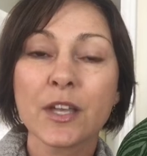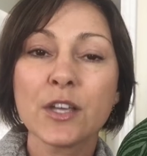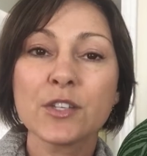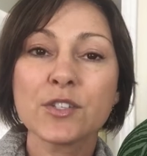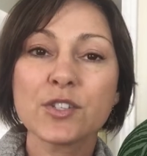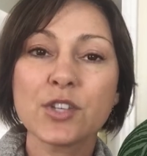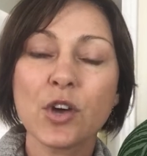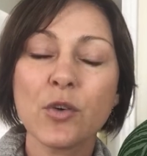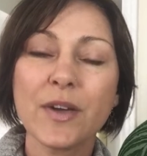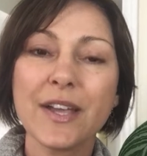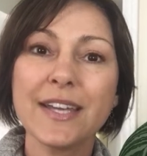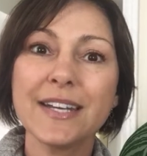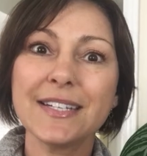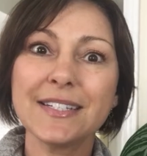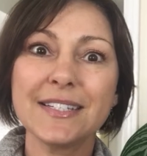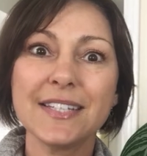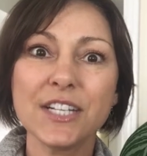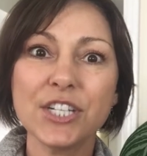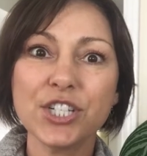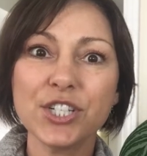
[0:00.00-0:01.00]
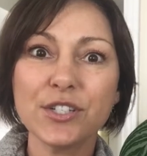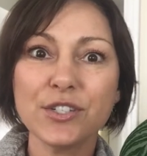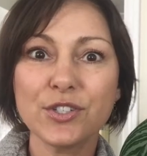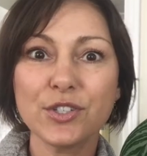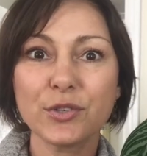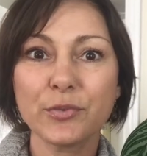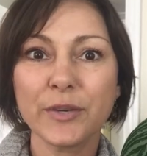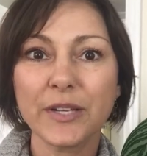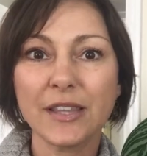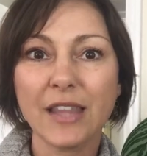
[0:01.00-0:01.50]
So in addition
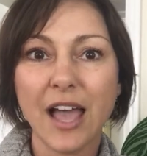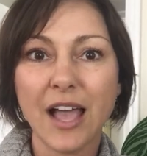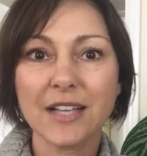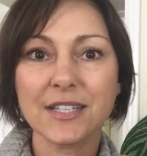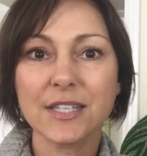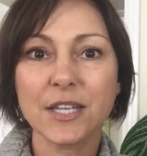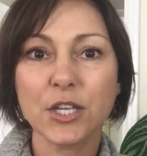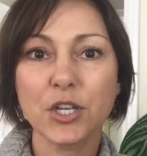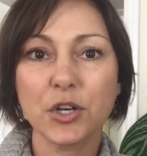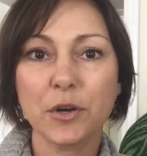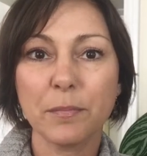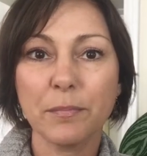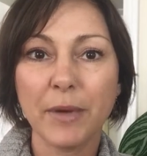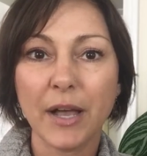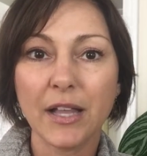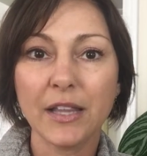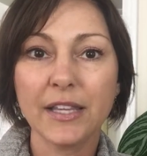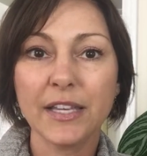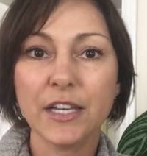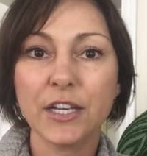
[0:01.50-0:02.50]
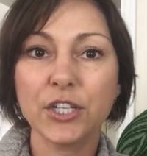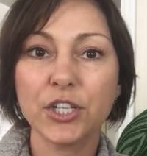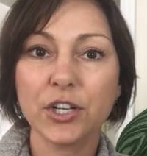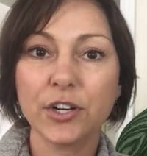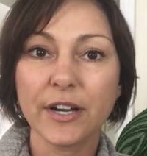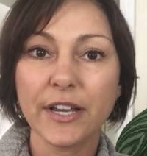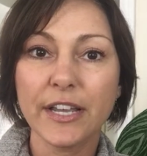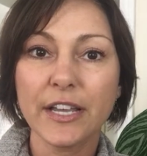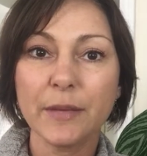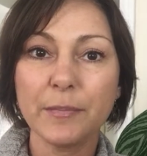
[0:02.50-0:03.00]
to relaxing your belly and
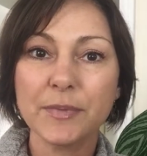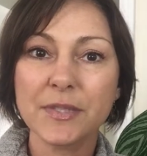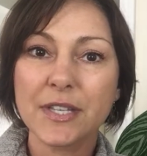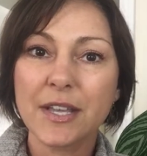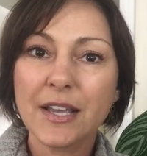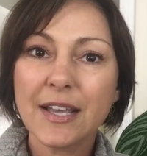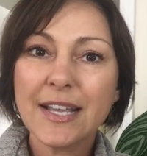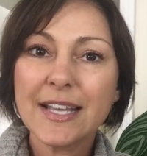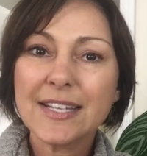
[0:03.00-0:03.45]
your hips,